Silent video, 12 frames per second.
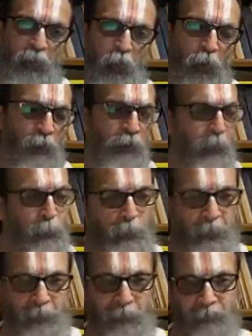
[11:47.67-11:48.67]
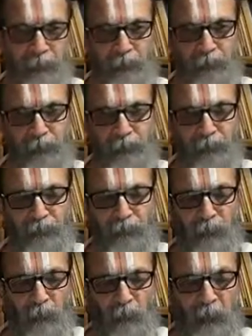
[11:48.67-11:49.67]
soul, and spirit.
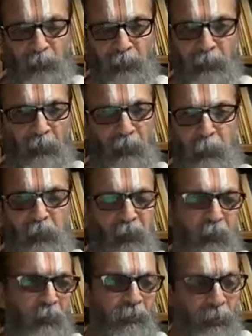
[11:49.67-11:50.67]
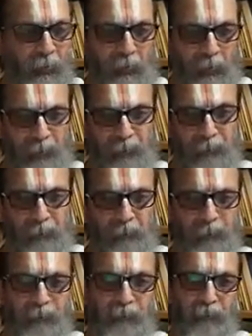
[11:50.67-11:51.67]
That is mentioned in their texts.
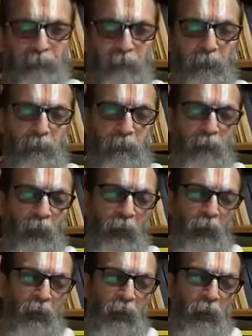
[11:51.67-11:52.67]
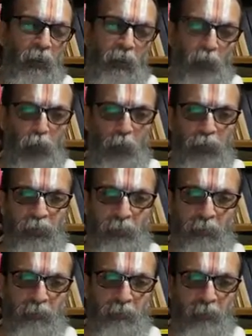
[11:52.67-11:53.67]

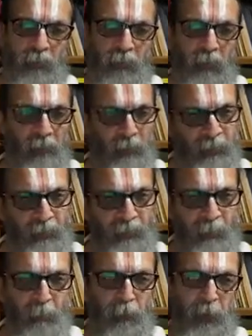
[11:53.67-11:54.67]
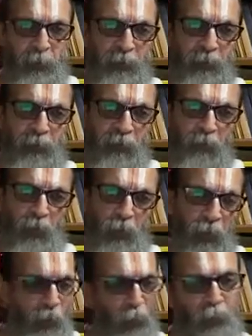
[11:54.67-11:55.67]
Hinduism in the Vedic scriptures
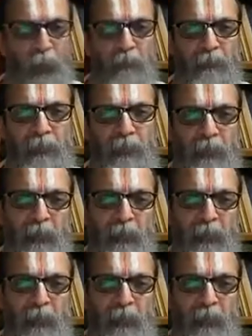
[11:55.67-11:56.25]
also have three